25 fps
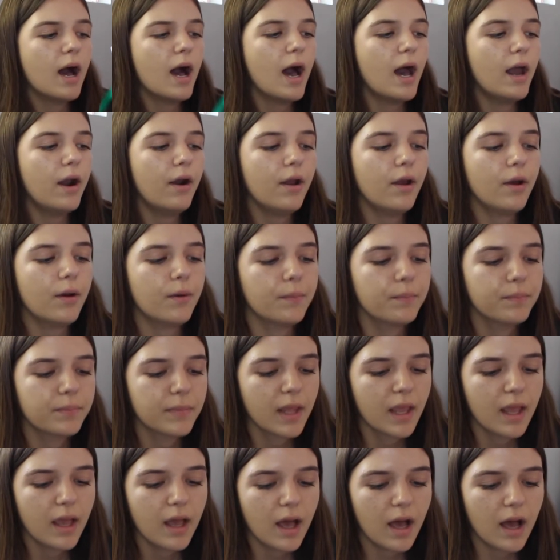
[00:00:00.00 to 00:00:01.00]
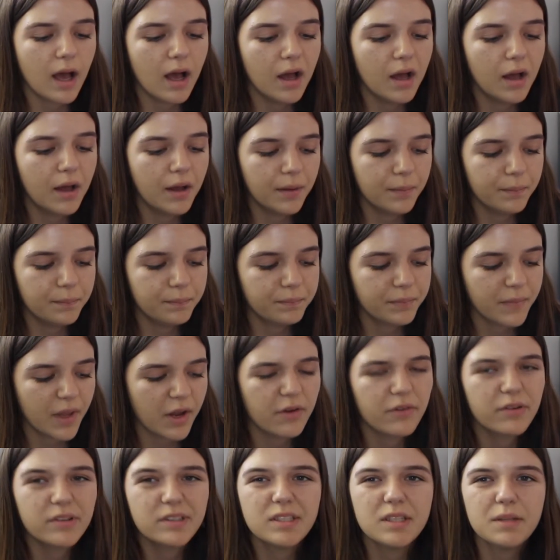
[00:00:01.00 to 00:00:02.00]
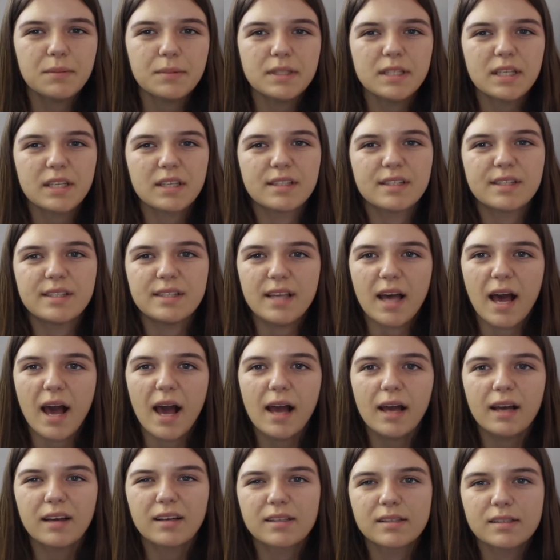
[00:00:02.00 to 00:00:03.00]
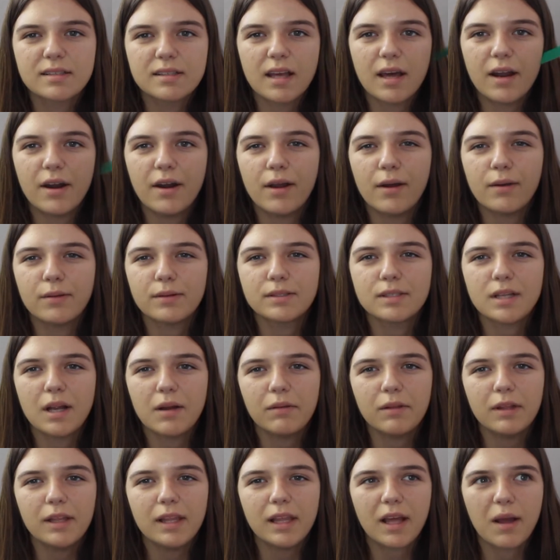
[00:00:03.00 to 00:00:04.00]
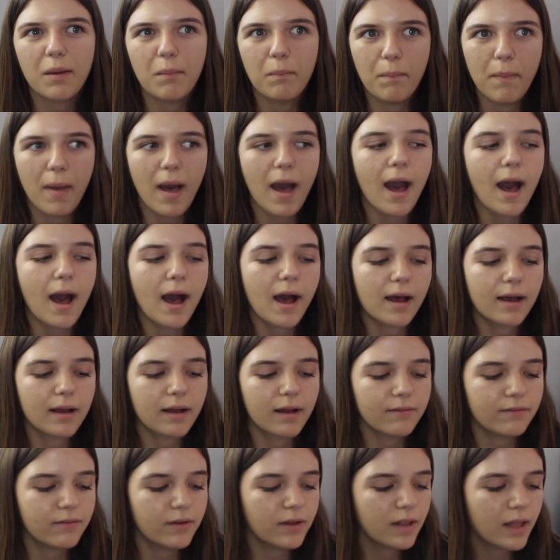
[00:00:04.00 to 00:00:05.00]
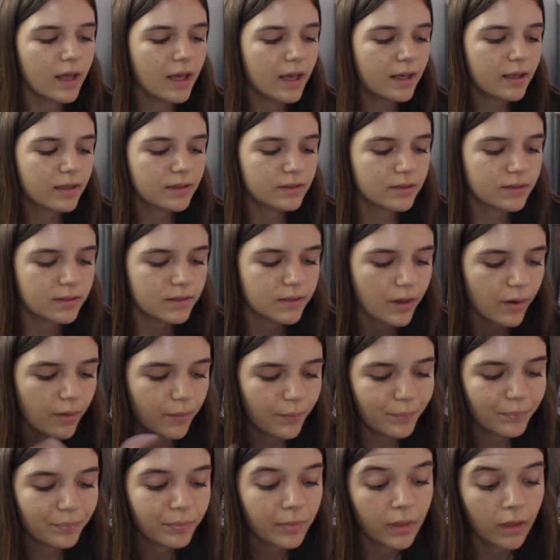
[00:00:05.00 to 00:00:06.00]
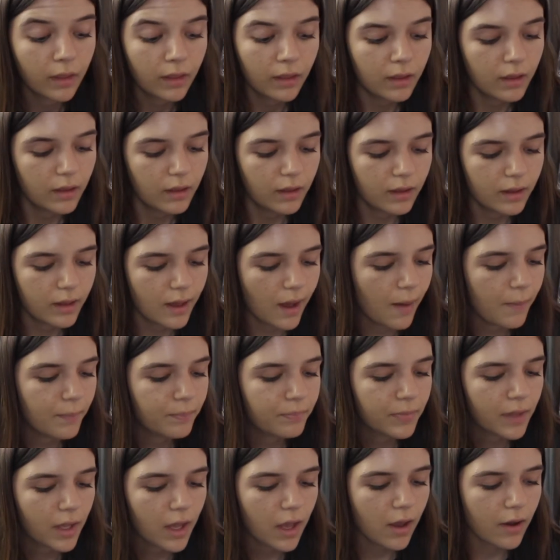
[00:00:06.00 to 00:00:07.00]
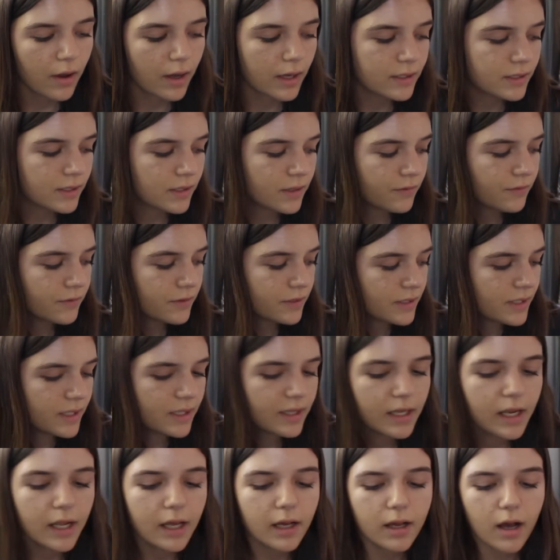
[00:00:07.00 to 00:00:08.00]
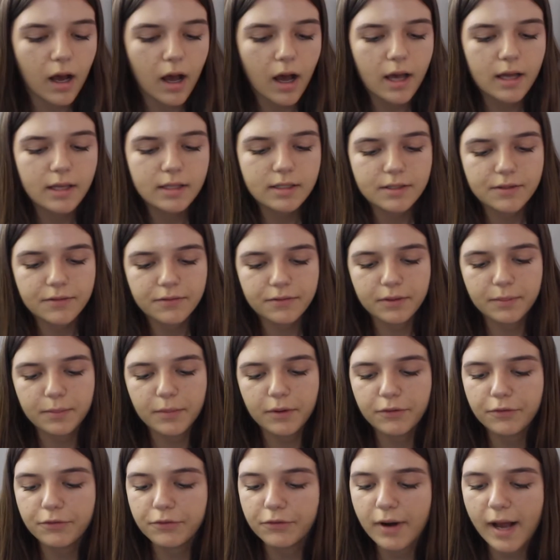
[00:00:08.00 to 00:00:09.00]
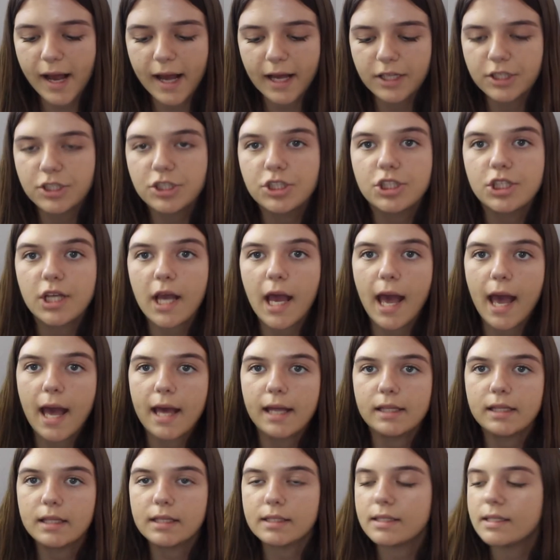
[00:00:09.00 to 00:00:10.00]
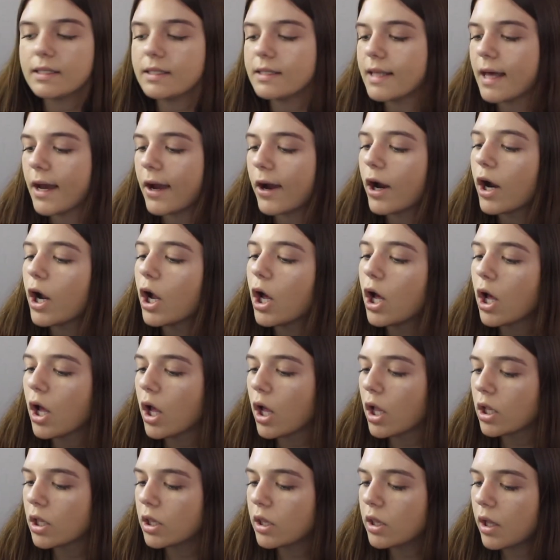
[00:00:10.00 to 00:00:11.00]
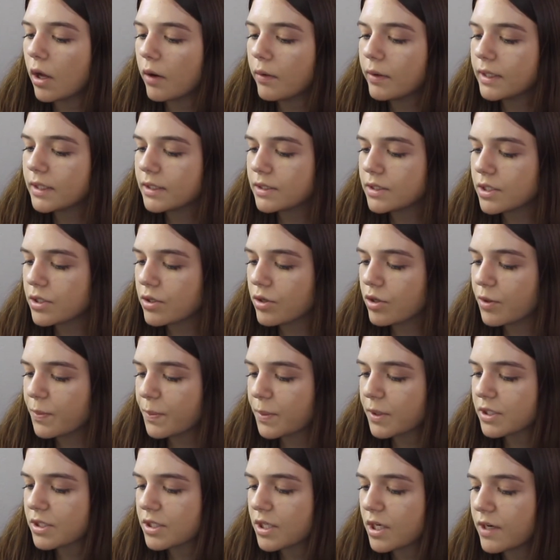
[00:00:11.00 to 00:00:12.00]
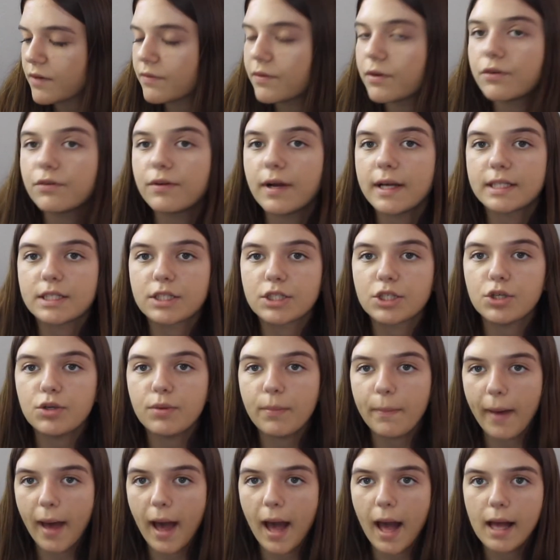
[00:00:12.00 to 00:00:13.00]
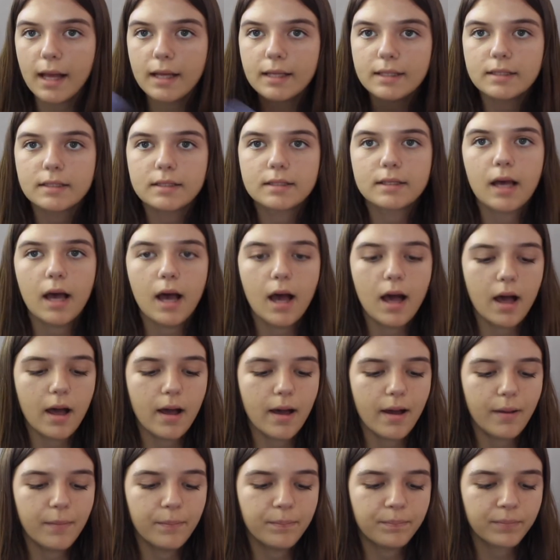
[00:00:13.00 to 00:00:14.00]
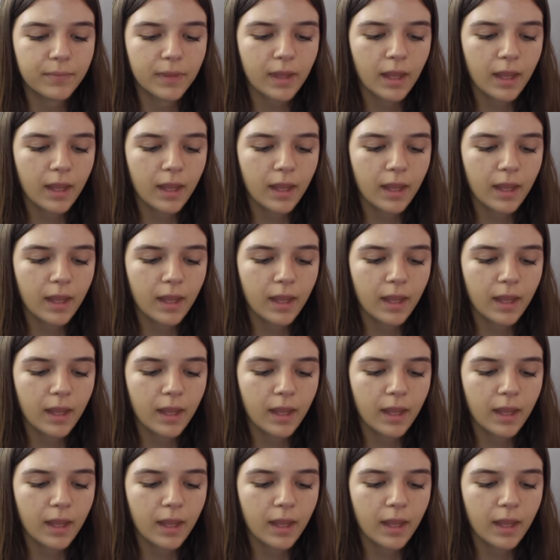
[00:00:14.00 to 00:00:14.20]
I don't know. I refer to them as like sacks. I don't know. It's not really like a bag, I feel like. So yeah. Okay, so the first thing that I got is from Fresh, and this is their Lotus Youth Preserve Rescue Mask. I